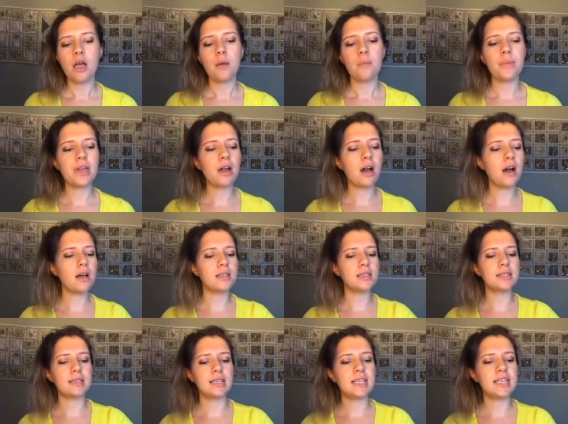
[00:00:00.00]

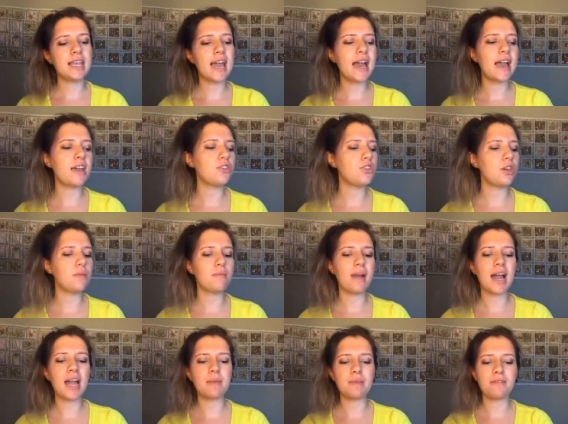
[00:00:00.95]
Because, yeah, you
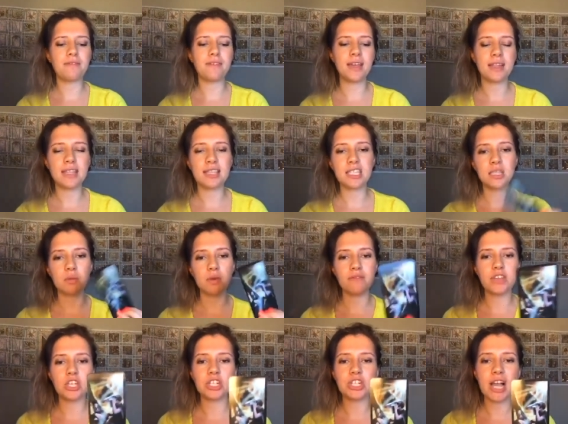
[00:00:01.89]
might be feeling some of
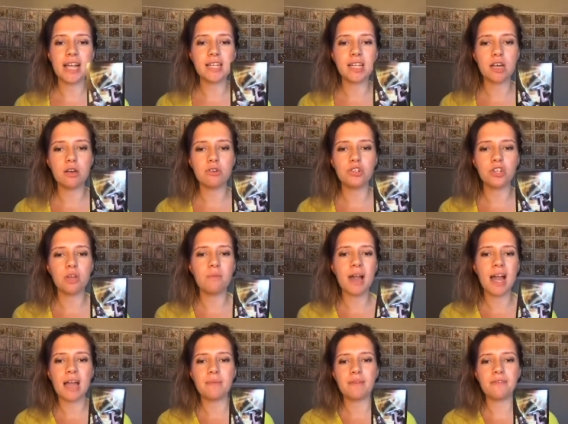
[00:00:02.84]
these shadows, you
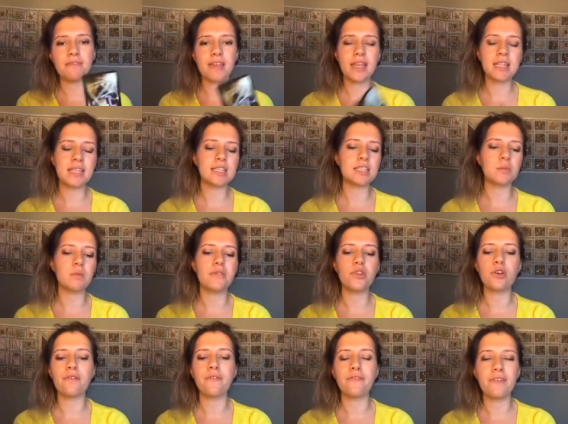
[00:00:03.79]
might be feeling some of
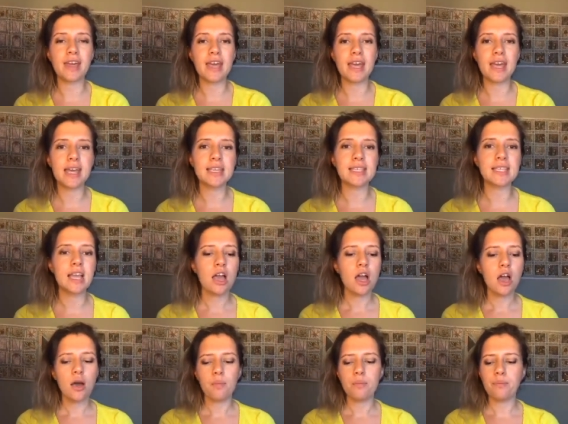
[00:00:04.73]
your fears,
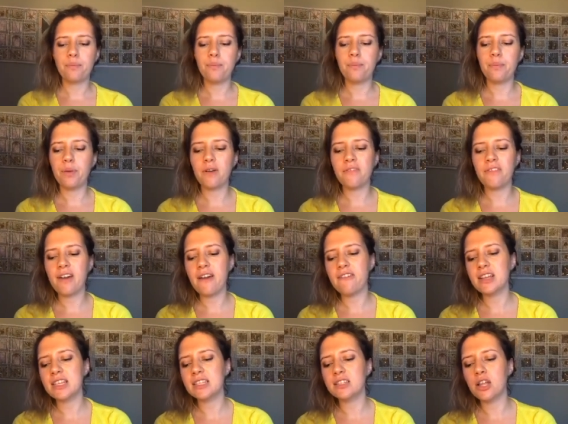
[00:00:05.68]
but there
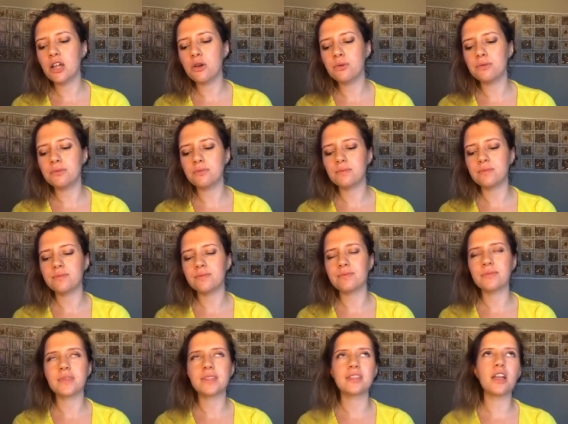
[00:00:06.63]
is no
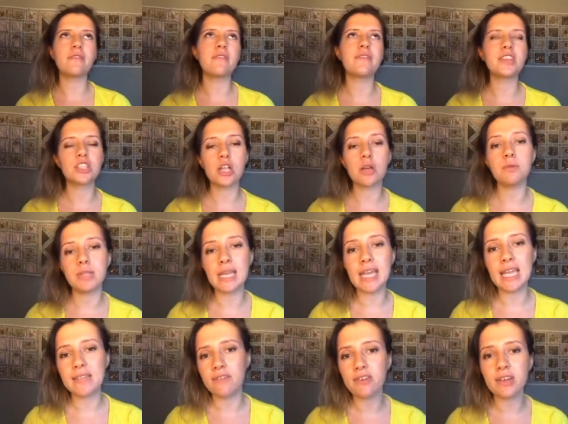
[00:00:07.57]
not that there's no
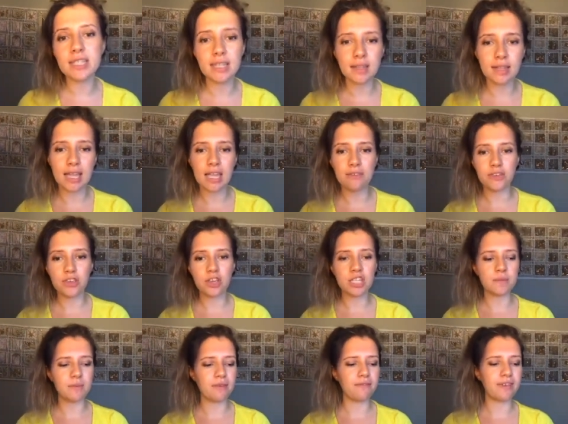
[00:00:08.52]
need, there is a need for you
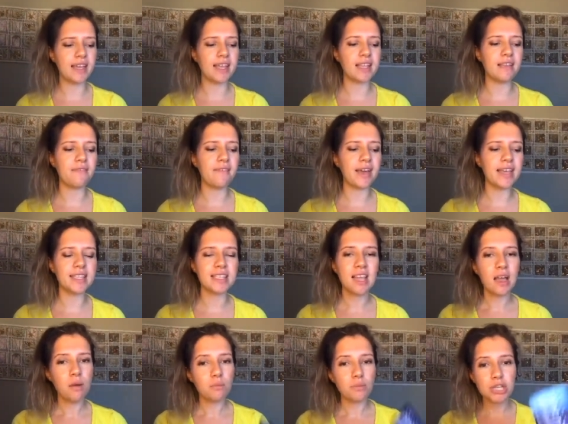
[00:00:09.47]
to be feeling this,
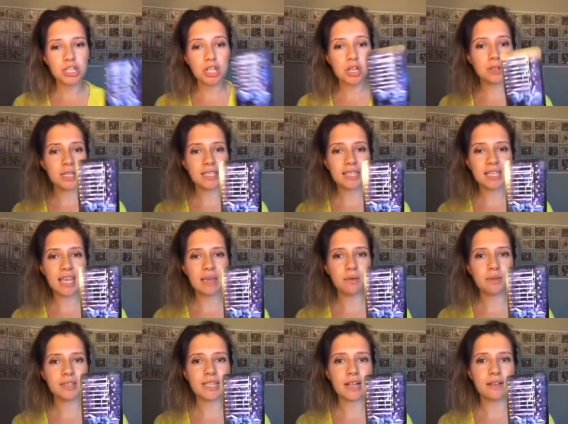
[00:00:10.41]
but you don't need to keep
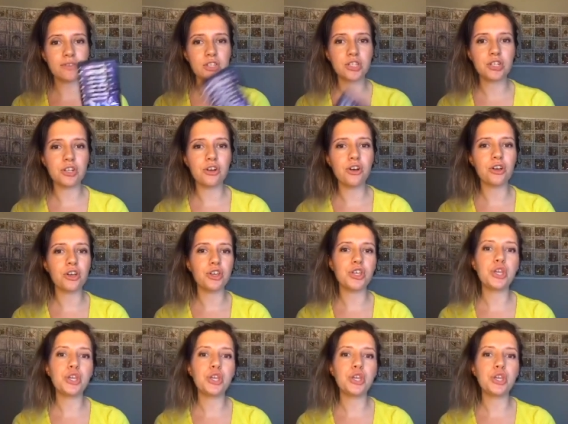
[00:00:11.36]
yourself stuck.